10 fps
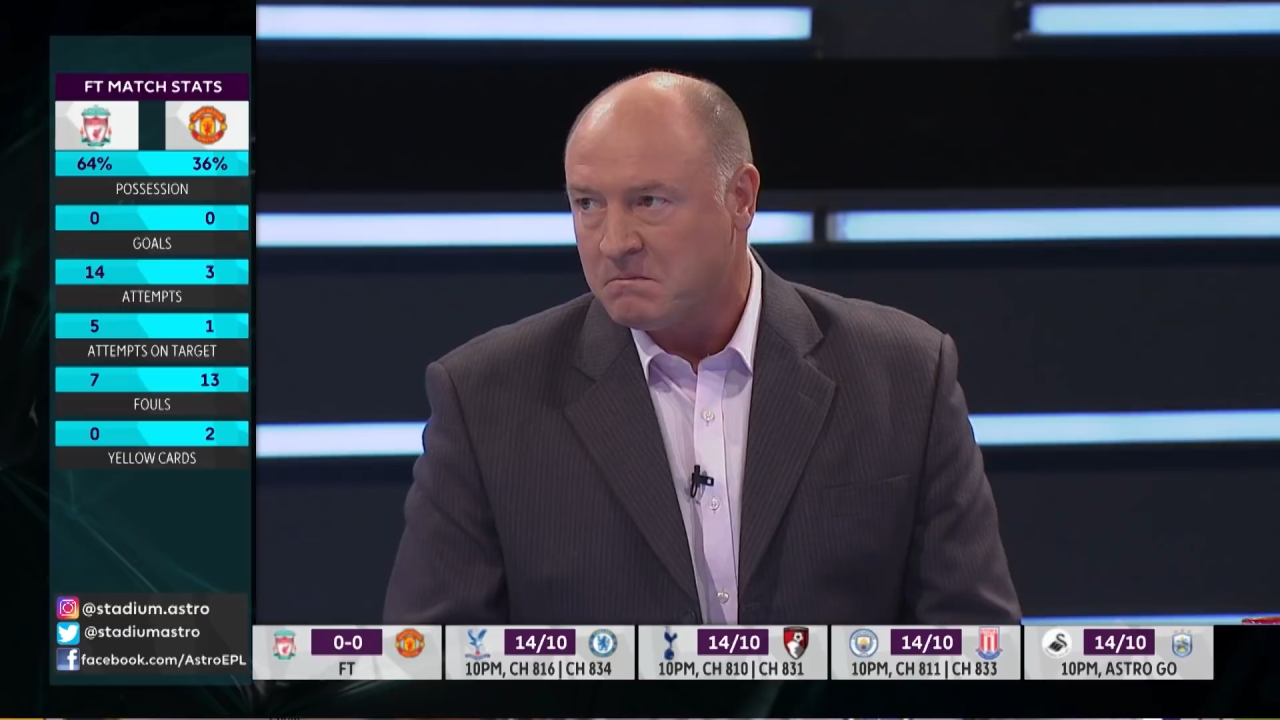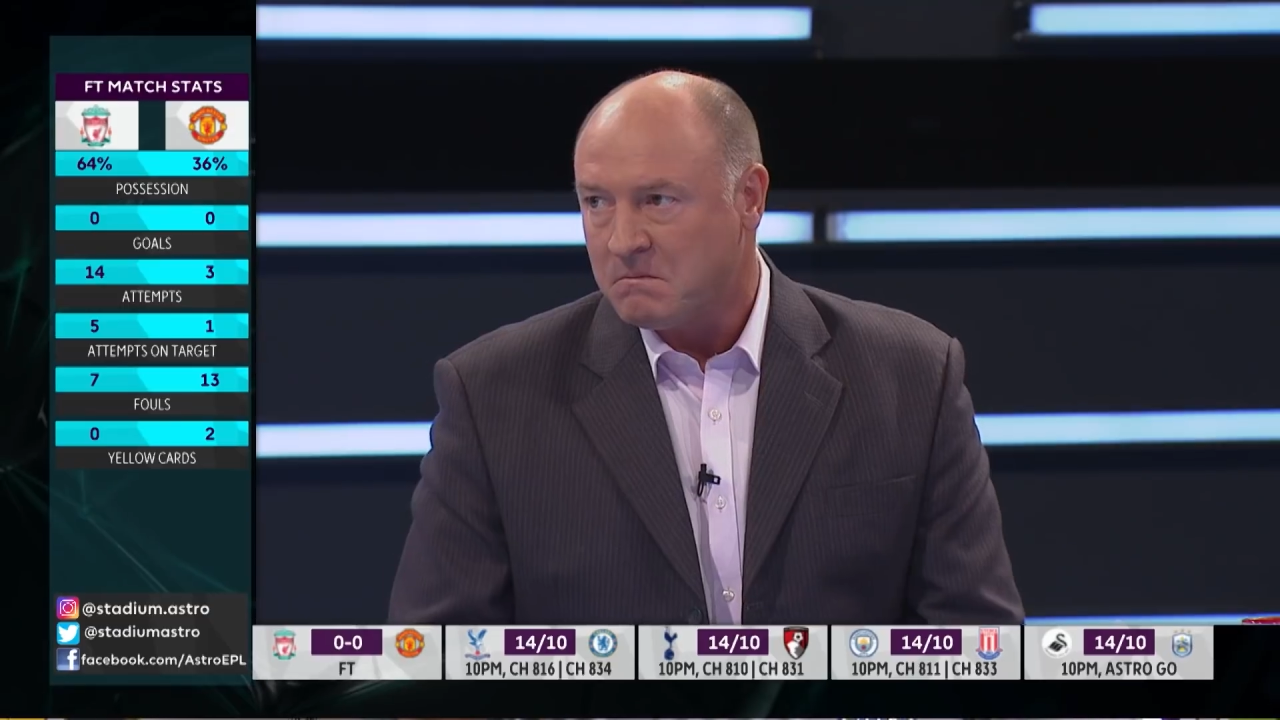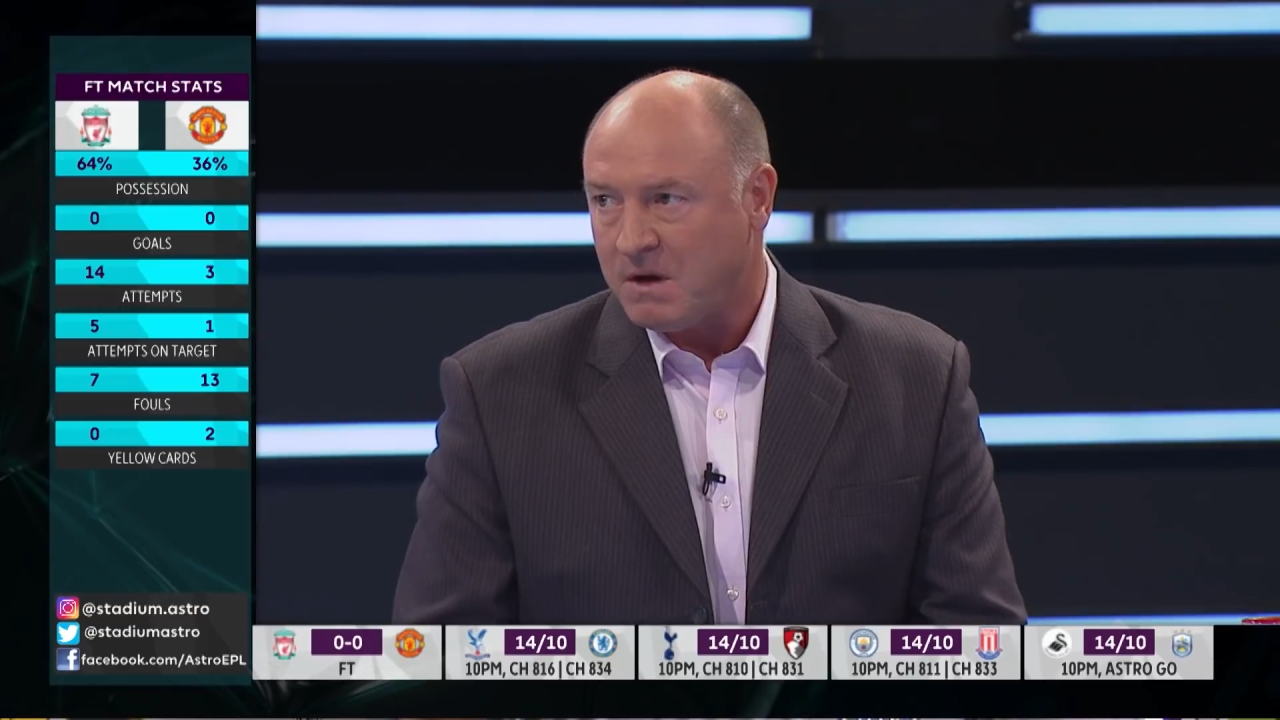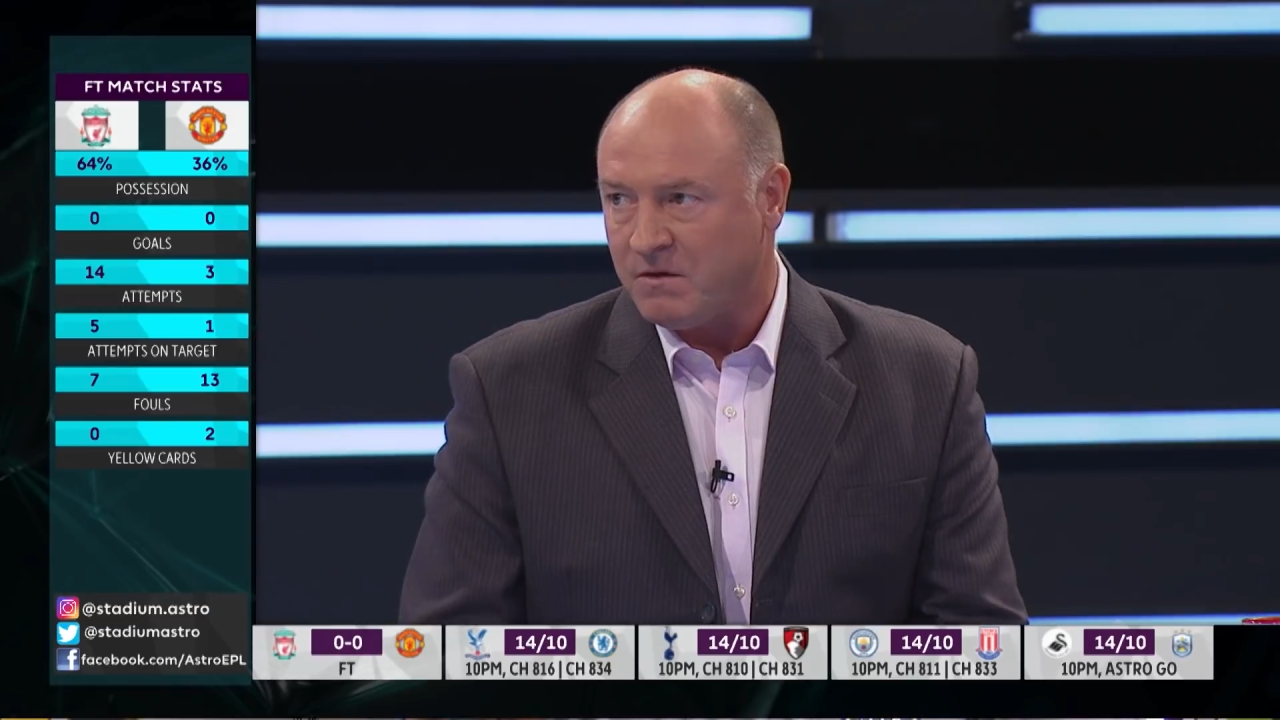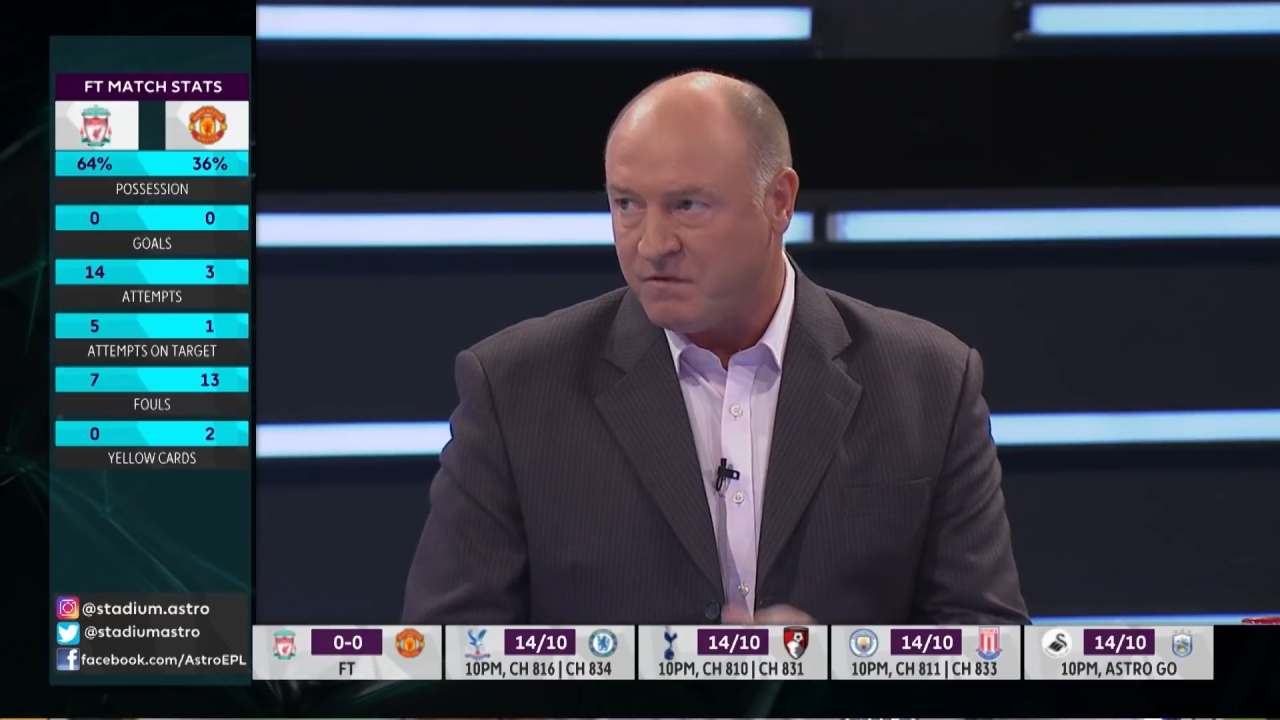
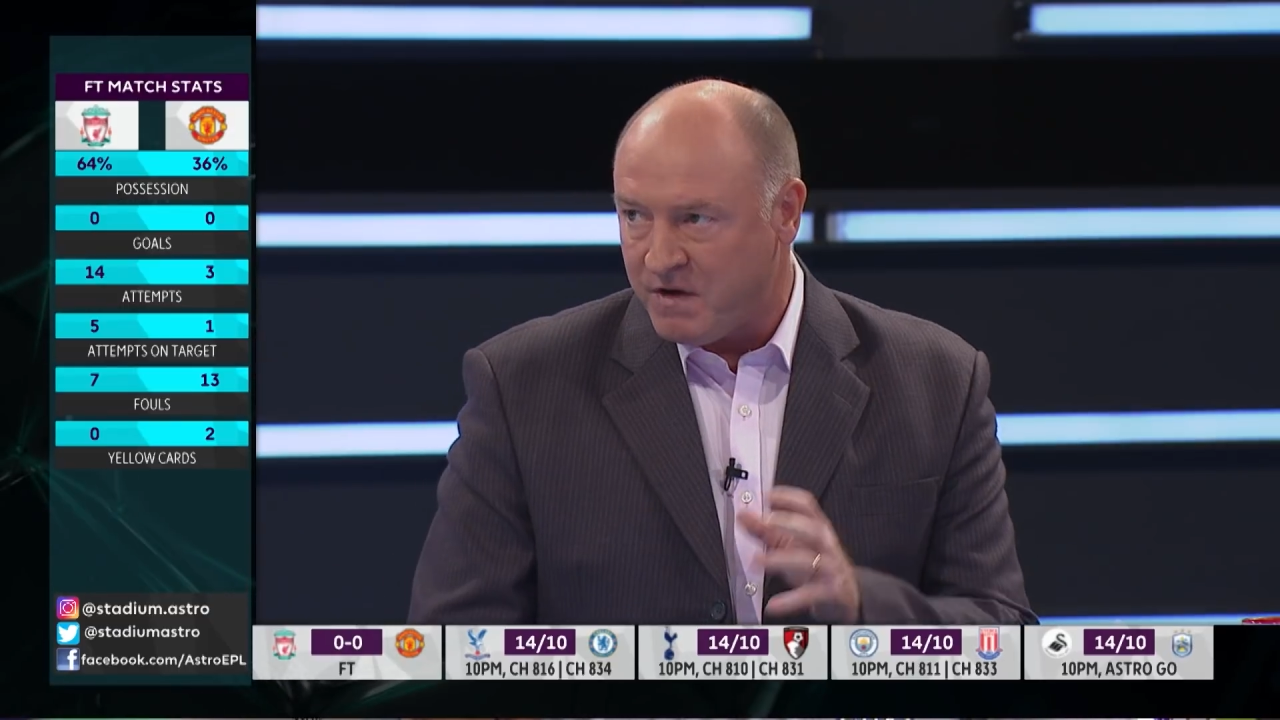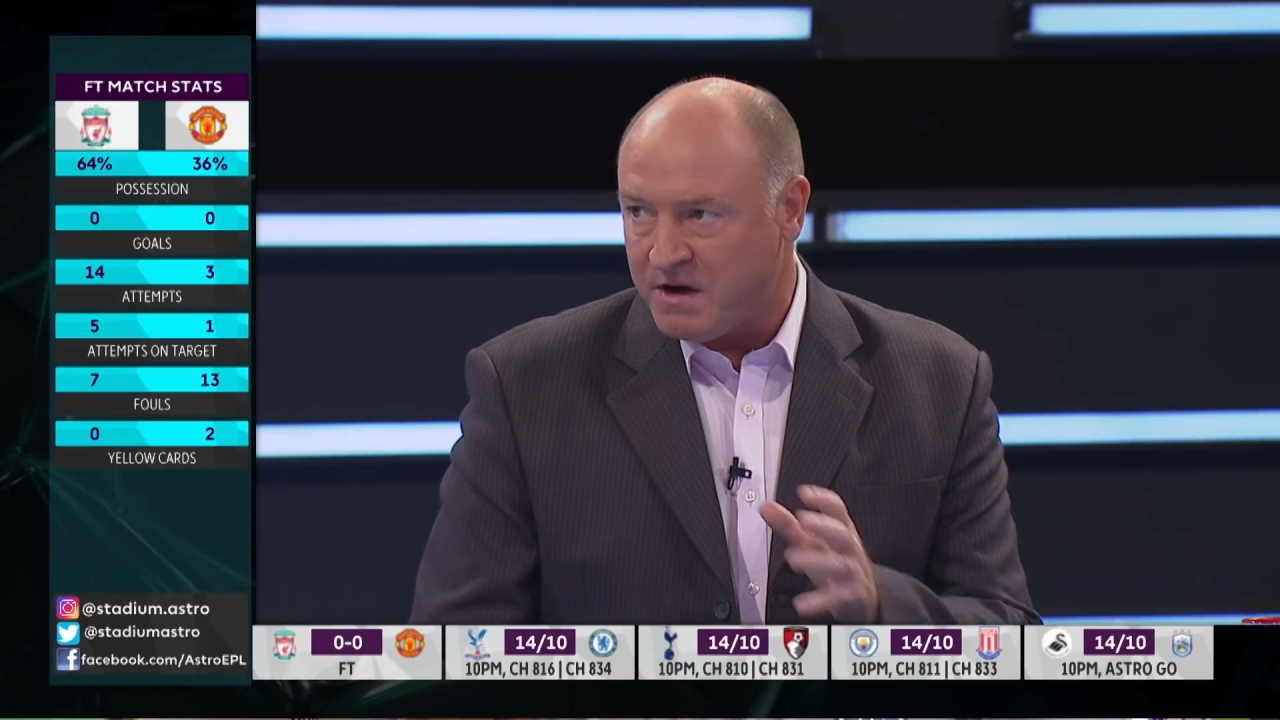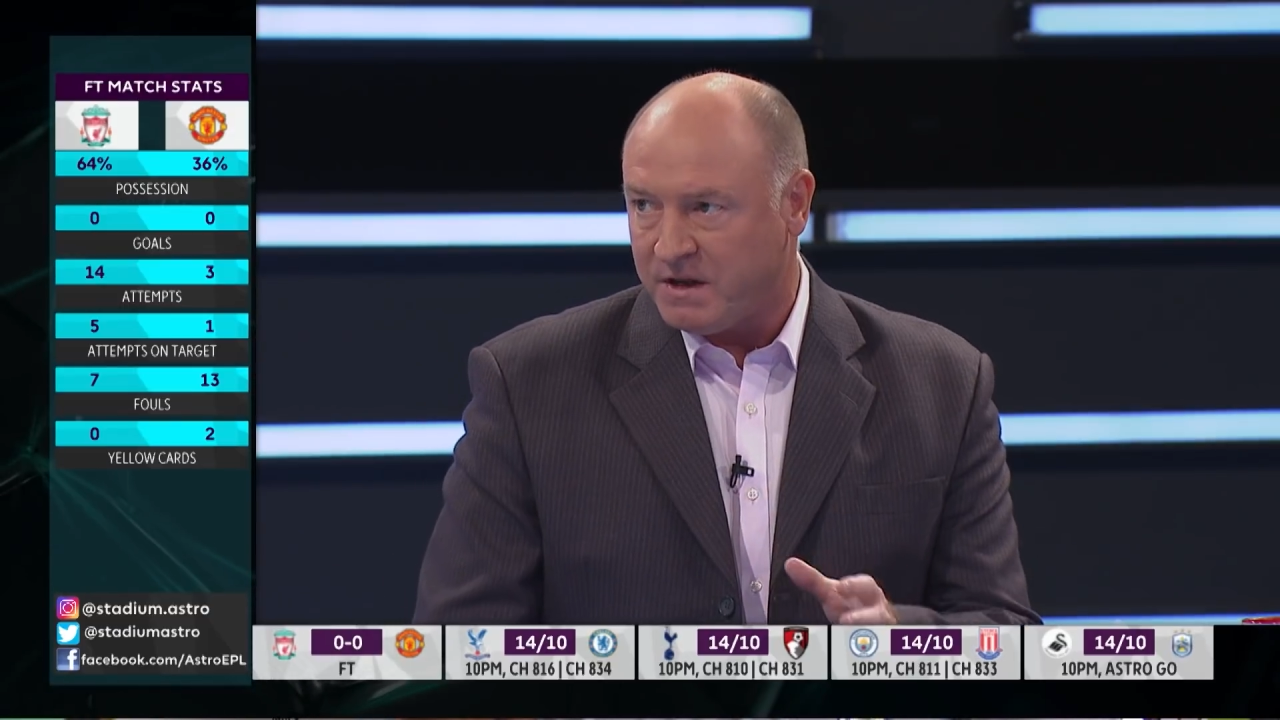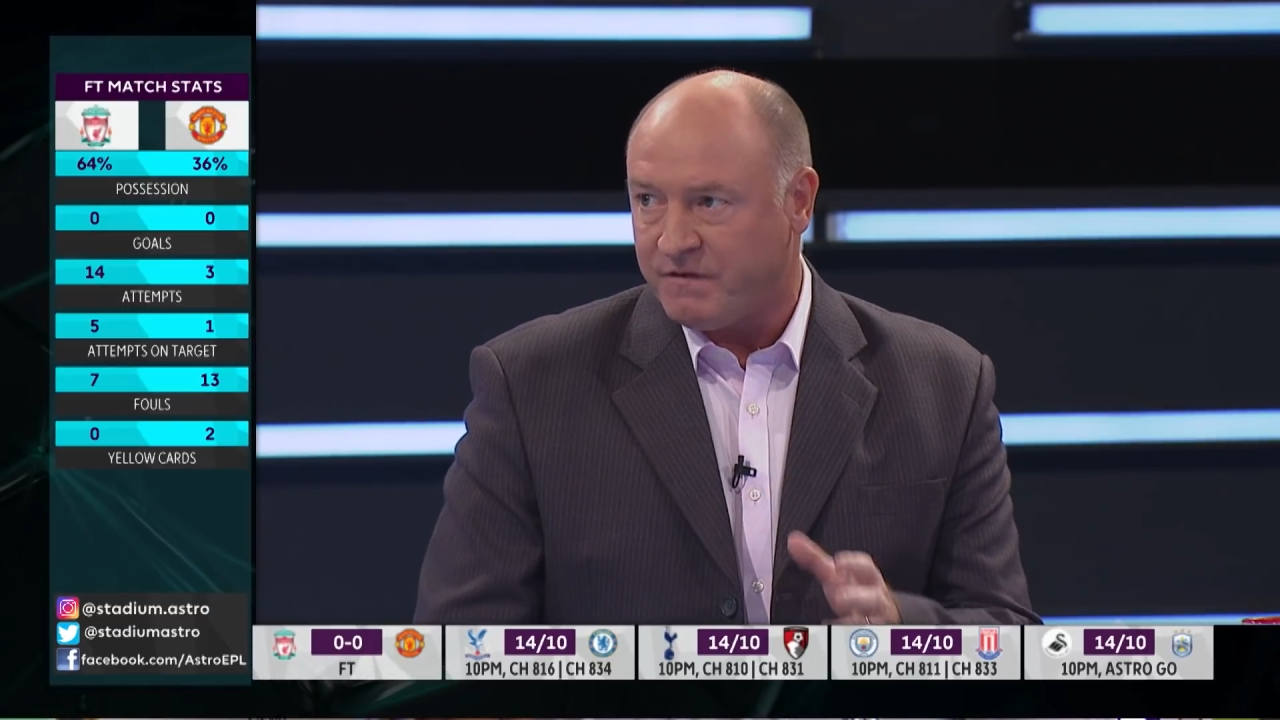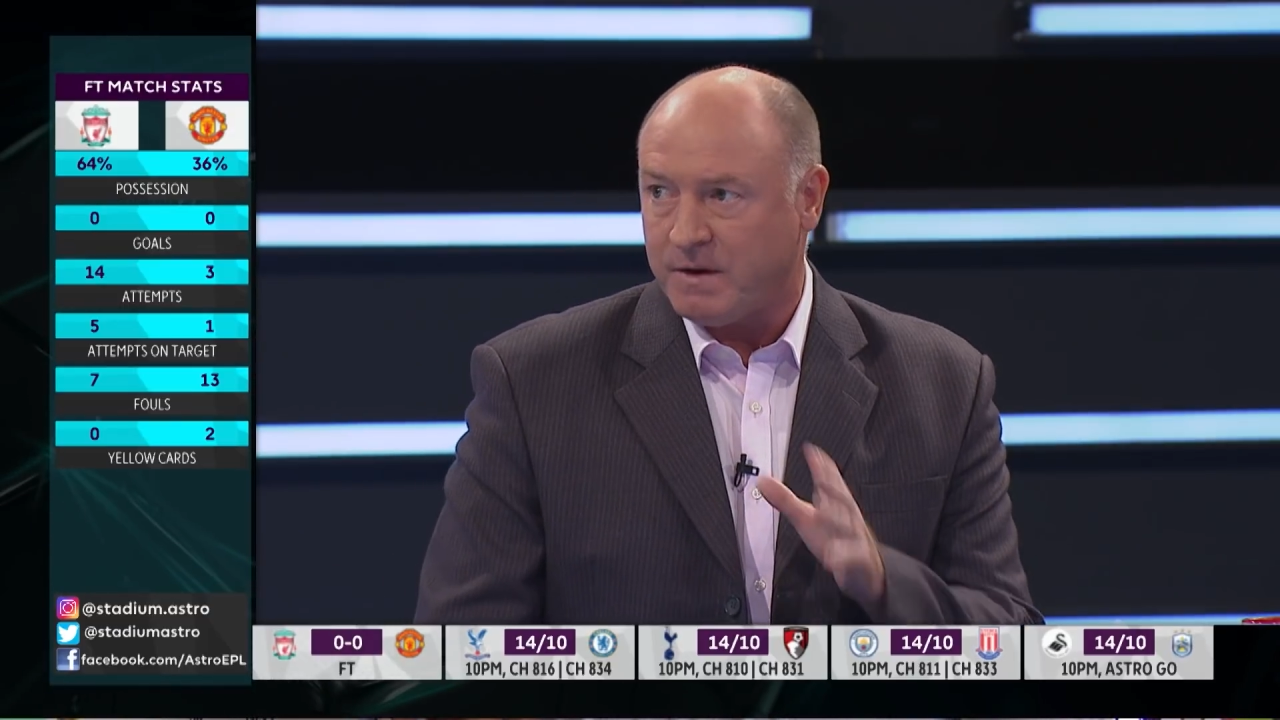I was very,